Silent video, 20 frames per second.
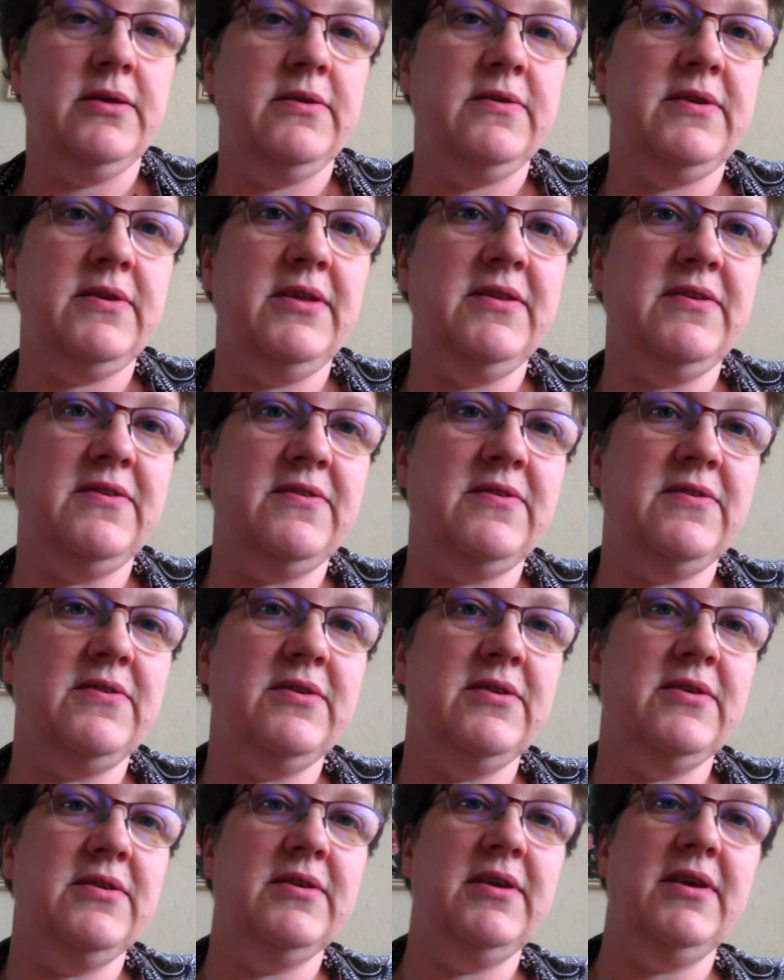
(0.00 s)
since
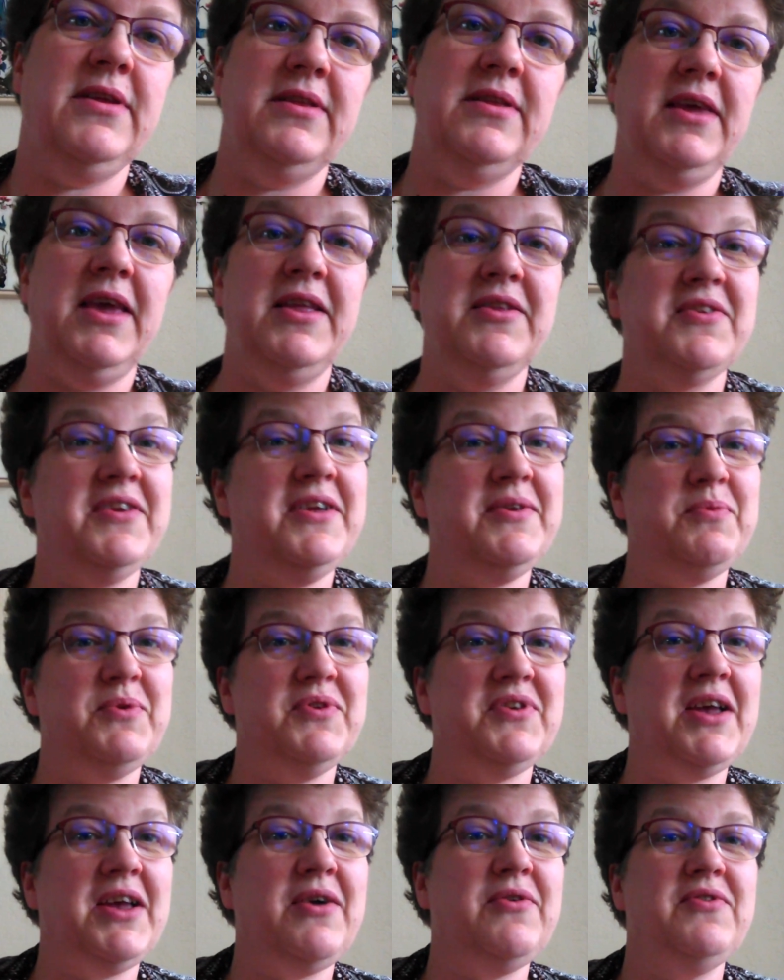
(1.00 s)
the internet
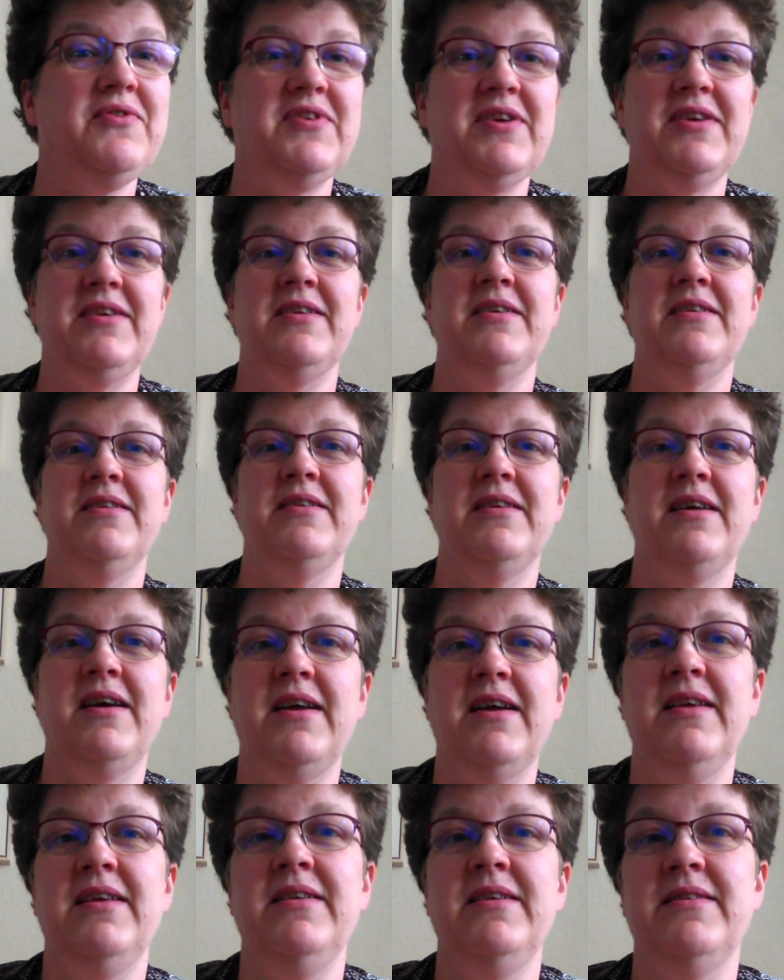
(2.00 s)
was out and
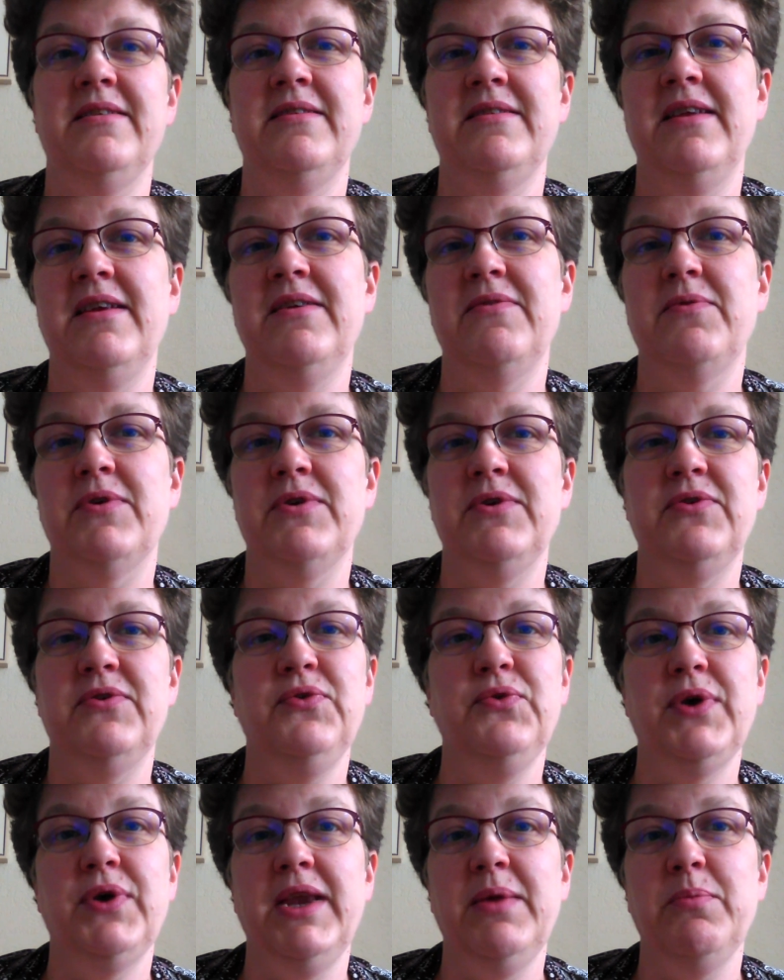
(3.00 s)
I didn't want
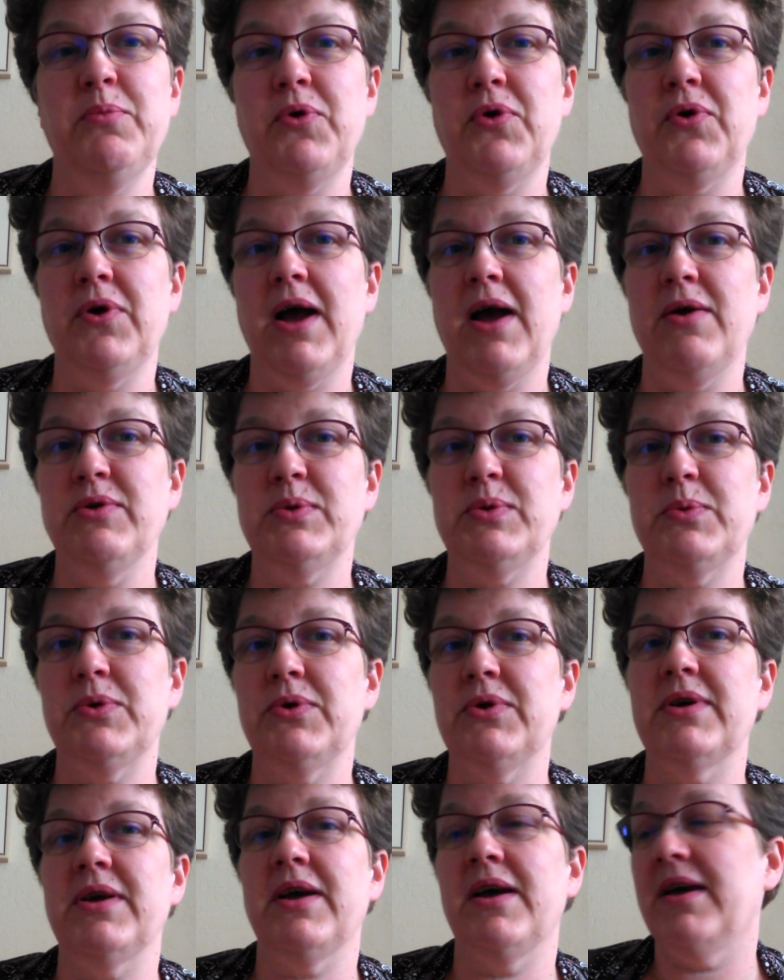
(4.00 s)
to do any more
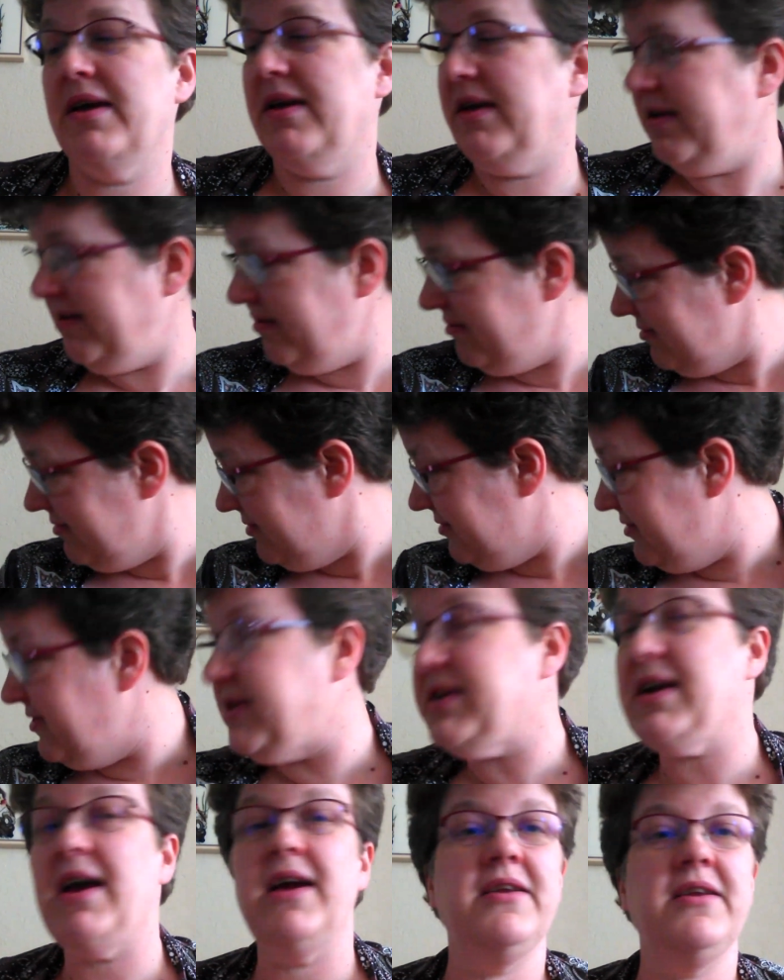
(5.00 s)
housework, I
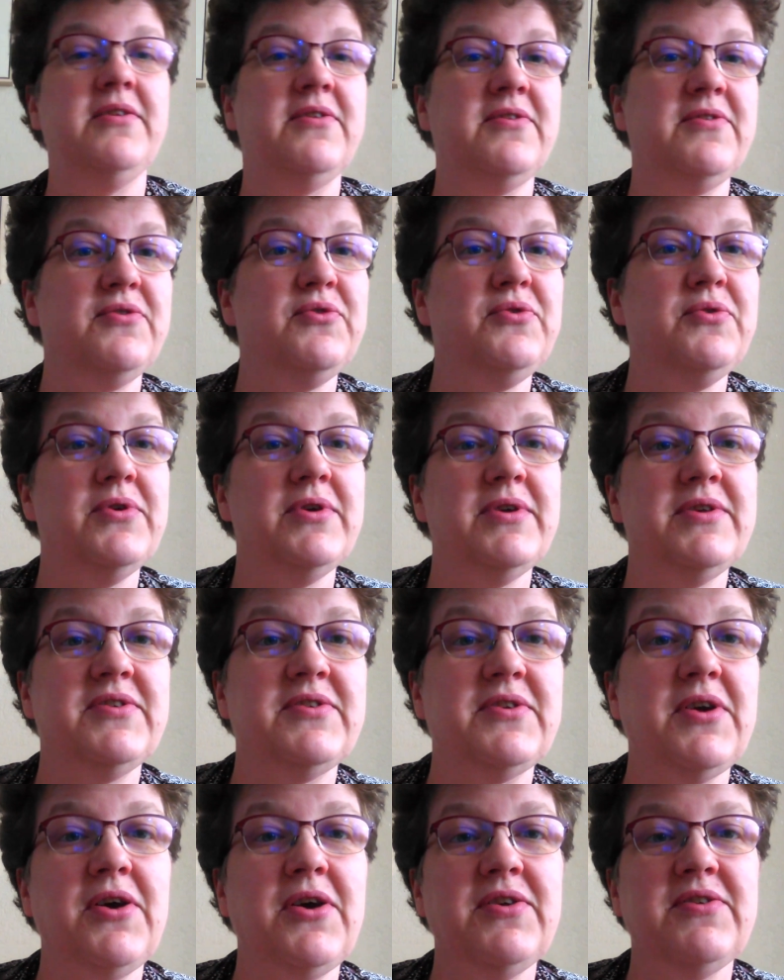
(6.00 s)
decided to
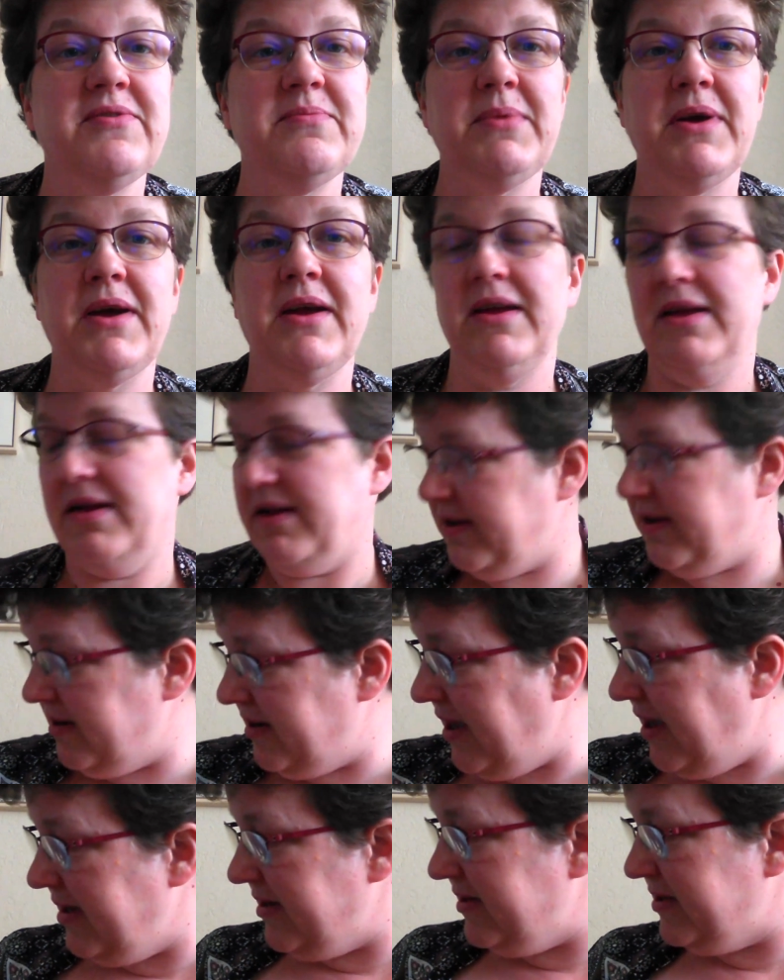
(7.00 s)
start my
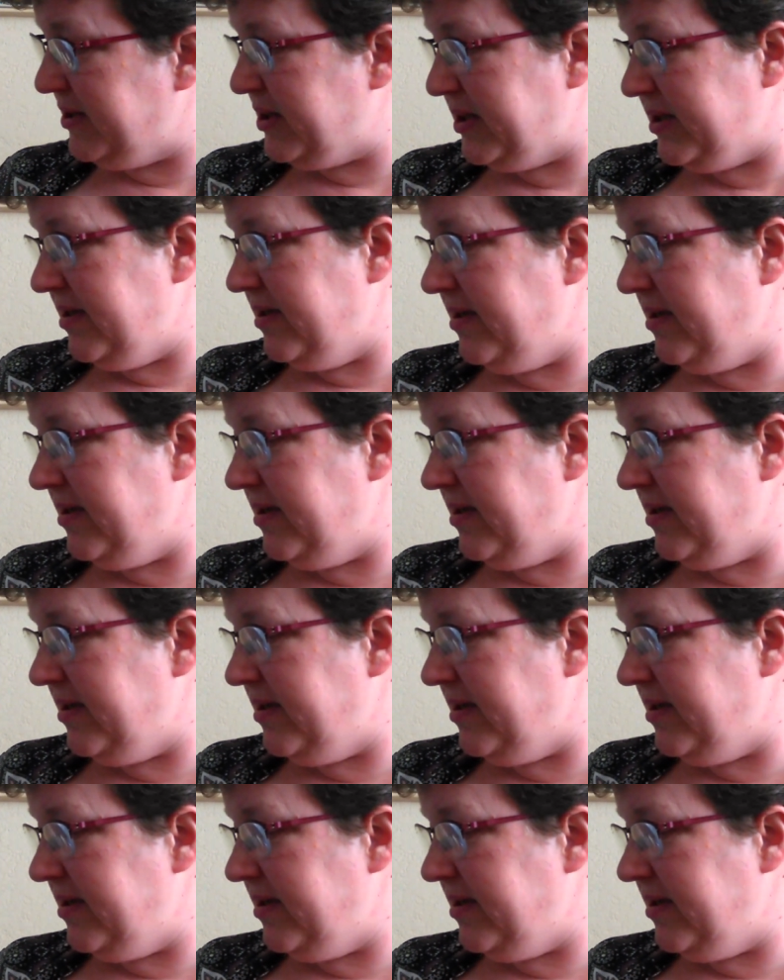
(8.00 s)
latest